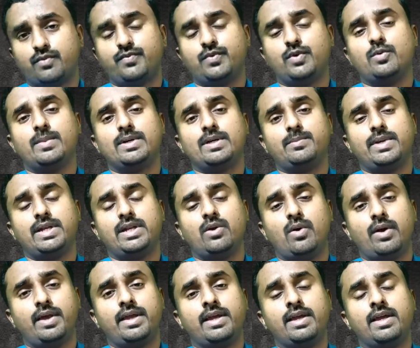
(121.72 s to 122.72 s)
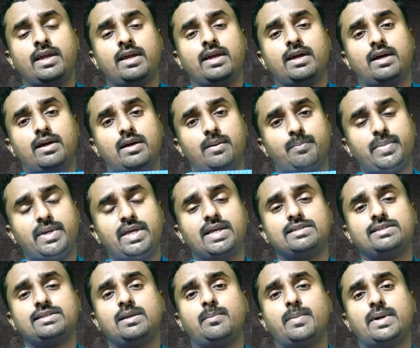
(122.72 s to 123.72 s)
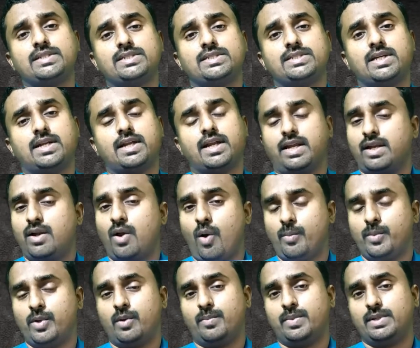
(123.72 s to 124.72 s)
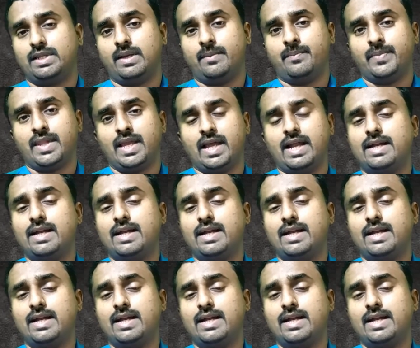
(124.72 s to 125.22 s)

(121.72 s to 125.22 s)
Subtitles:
of you might be knowing, PSC Buster in Homeopathy,